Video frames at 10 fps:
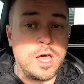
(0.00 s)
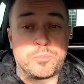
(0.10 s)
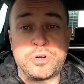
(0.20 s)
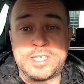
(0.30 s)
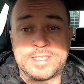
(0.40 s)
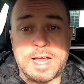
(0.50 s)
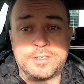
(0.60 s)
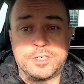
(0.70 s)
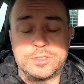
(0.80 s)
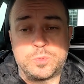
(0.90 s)
Pretty
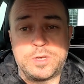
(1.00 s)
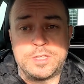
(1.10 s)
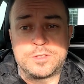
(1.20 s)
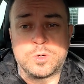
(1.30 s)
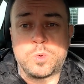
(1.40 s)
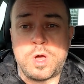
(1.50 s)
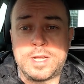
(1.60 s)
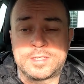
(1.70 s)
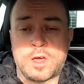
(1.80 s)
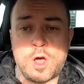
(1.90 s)
standard with
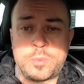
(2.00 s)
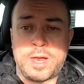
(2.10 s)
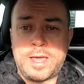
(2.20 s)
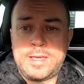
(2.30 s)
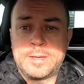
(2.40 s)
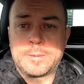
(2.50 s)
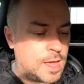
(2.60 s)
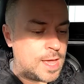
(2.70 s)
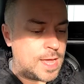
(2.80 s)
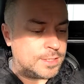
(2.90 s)
wireless CarPlay.
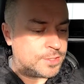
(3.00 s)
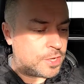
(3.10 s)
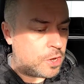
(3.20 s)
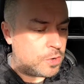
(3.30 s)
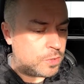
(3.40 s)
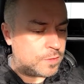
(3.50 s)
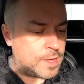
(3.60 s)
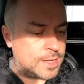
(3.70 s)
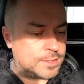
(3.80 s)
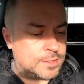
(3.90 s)
And so
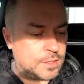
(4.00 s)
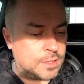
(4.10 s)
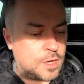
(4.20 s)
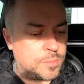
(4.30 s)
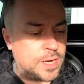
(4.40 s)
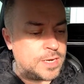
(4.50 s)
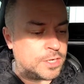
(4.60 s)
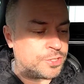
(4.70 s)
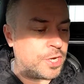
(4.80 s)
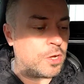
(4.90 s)
that's CarPlay in a
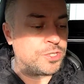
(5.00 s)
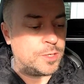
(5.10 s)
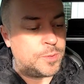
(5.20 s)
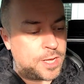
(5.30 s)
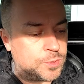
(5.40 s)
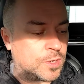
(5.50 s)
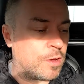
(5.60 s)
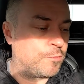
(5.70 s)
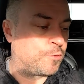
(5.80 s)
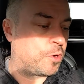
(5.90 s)
nutshell. GPS will
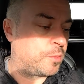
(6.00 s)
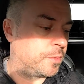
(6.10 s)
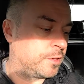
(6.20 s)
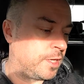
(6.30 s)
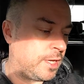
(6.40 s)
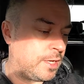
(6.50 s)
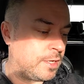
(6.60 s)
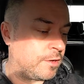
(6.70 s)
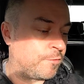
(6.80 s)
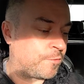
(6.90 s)
come from the
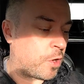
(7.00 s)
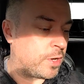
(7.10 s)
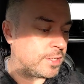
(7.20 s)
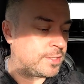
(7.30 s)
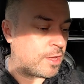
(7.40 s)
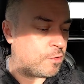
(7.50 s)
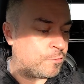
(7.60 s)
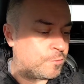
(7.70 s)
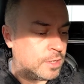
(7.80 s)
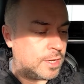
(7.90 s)
phone
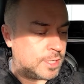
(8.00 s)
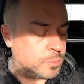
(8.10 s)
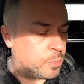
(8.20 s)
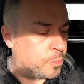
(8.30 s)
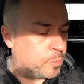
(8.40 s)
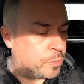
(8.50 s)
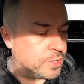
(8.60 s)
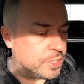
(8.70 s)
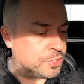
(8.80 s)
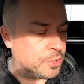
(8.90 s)
itself. It's
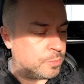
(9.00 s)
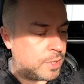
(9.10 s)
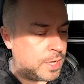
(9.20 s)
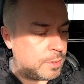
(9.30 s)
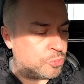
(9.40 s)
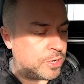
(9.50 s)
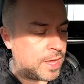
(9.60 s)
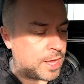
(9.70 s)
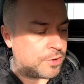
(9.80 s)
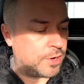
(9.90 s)
positioned me pretty
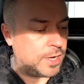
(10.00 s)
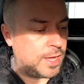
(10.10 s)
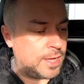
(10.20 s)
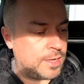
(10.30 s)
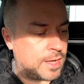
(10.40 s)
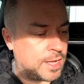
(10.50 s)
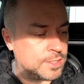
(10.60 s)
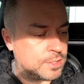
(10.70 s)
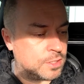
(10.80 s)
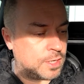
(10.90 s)
accurately
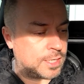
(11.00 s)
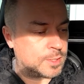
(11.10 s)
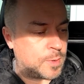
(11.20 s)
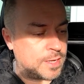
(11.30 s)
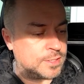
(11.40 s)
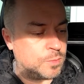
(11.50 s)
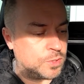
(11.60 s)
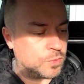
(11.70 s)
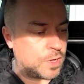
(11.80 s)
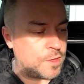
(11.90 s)
as expected with
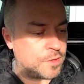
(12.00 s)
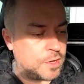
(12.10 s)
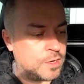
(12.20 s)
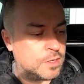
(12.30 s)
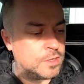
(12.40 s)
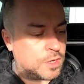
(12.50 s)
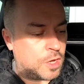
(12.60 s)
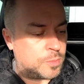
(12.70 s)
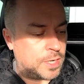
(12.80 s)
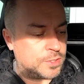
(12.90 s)
all other
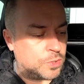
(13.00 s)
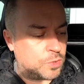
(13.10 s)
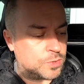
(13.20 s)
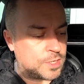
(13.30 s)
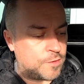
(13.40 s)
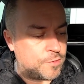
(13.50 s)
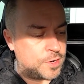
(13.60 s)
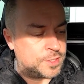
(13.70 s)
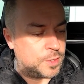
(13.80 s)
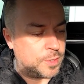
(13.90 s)
CarPlay dongles that are very
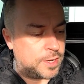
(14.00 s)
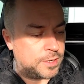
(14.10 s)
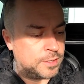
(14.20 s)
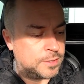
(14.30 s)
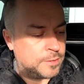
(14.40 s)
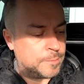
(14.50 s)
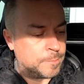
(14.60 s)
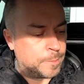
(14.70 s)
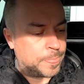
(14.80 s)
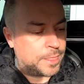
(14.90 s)
similar.
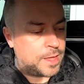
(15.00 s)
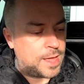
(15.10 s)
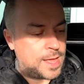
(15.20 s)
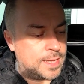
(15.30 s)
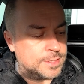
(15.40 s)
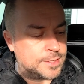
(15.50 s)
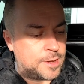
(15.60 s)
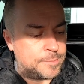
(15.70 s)
And